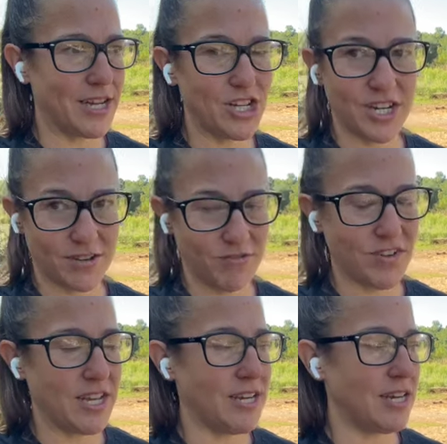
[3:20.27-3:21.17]
chicken
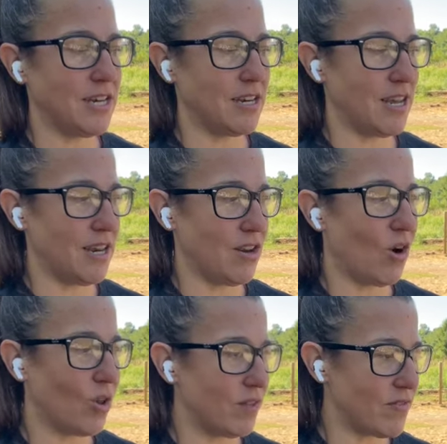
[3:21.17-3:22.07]
feed and
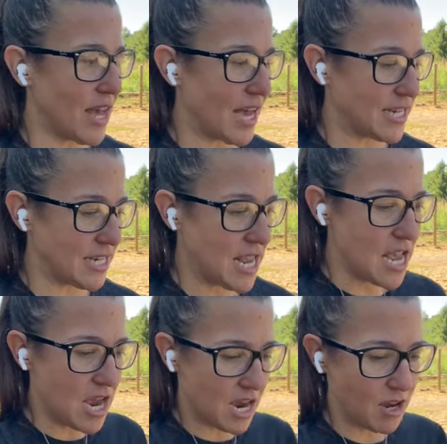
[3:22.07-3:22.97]
all of that.
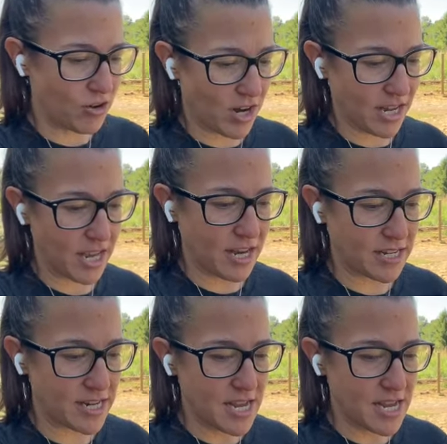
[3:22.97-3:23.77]
Trying to get